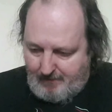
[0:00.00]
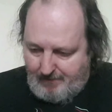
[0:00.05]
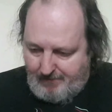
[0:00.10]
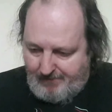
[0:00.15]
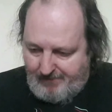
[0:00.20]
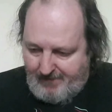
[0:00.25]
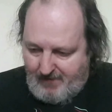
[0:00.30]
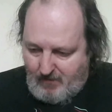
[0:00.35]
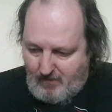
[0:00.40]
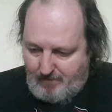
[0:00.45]

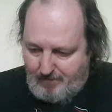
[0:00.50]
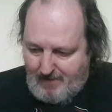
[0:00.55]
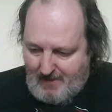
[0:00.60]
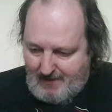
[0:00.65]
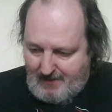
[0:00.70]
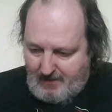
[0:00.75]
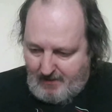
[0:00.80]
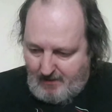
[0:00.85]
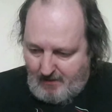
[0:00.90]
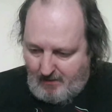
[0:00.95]
film
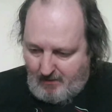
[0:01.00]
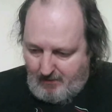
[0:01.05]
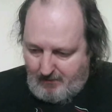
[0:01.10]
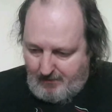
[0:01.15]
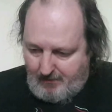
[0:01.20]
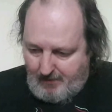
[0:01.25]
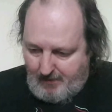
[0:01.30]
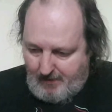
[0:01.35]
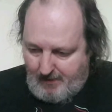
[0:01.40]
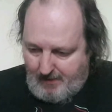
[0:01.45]
based
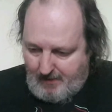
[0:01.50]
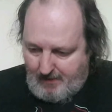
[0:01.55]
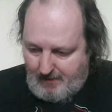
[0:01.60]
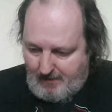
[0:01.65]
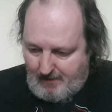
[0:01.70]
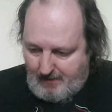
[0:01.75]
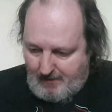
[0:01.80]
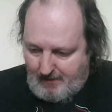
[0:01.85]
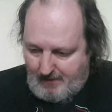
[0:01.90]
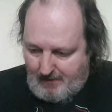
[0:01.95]
on
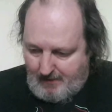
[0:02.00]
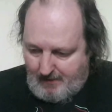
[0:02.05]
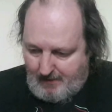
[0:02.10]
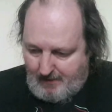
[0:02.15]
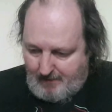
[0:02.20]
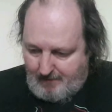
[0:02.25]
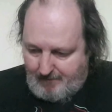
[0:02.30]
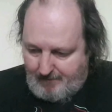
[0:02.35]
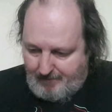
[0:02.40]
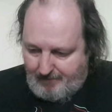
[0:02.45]

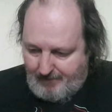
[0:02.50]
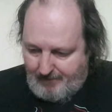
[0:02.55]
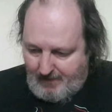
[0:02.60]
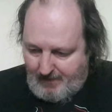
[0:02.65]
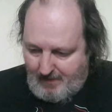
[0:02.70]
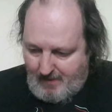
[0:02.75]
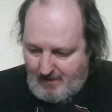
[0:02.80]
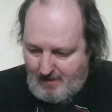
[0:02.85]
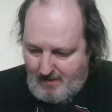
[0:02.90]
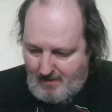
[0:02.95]
the
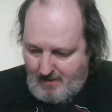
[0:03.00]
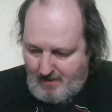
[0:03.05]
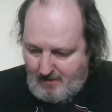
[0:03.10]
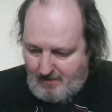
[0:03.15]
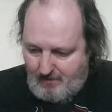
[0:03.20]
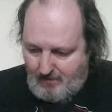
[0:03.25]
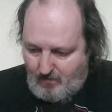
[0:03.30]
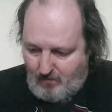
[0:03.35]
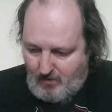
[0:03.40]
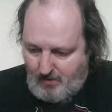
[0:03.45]

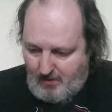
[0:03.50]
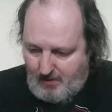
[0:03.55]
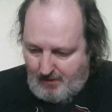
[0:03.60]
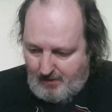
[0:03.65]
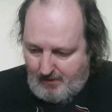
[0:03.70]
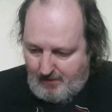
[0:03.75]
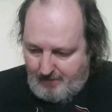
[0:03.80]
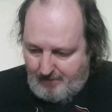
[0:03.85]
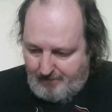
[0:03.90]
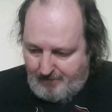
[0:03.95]

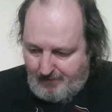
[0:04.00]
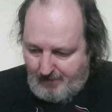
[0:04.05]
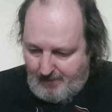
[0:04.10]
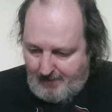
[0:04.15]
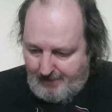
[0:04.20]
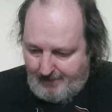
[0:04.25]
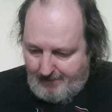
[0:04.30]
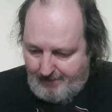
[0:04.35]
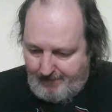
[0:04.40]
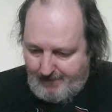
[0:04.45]
work
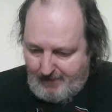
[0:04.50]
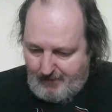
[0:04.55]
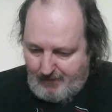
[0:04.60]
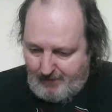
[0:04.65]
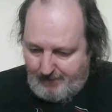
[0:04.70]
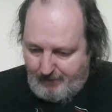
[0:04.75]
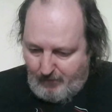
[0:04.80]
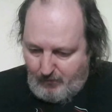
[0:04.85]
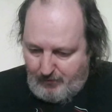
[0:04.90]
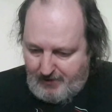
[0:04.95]
by
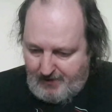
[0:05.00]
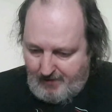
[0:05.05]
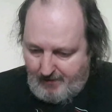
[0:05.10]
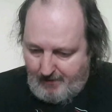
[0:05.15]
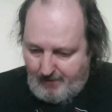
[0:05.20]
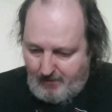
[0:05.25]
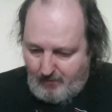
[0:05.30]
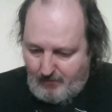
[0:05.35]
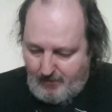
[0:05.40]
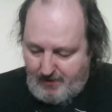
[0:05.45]
Frederick
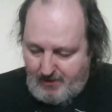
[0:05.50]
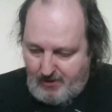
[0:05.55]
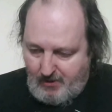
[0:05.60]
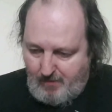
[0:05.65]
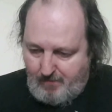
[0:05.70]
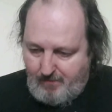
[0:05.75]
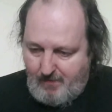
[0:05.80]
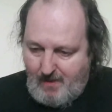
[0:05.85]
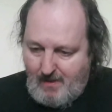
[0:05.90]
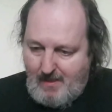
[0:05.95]
Forsyth, who I
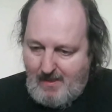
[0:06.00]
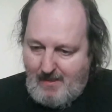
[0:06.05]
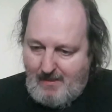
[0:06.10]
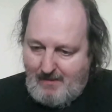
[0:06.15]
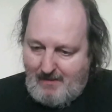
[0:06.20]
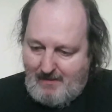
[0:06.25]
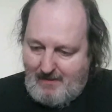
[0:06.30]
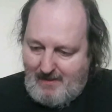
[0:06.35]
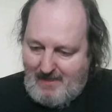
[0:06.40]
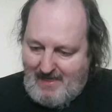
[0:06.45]
assume
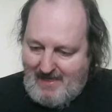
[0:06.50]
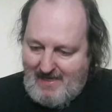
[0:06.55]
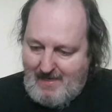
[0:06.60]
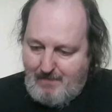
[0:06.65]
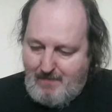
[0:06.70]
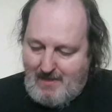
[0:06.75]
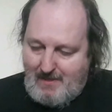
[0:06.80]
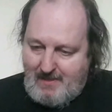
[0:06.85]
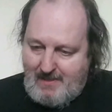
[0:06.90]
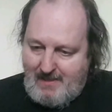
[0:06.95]
he
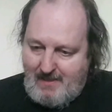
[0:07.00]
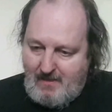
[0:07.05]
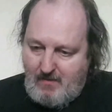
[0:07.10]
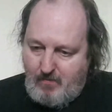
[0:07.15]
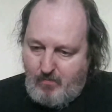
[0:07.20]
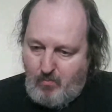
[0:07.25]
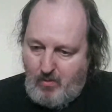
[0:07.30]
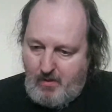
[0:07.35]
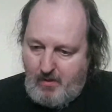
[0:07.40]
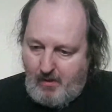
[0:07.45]
based
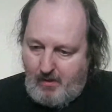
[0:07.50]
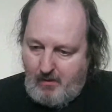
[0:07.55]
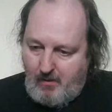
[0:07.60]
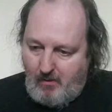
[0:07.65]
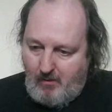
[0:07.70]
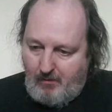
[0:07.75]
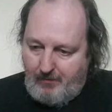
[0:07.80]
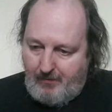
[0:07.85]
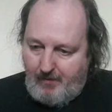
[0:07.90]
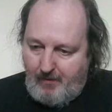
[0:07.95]
his work
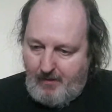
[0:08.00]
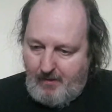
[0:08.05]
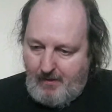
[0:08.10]
on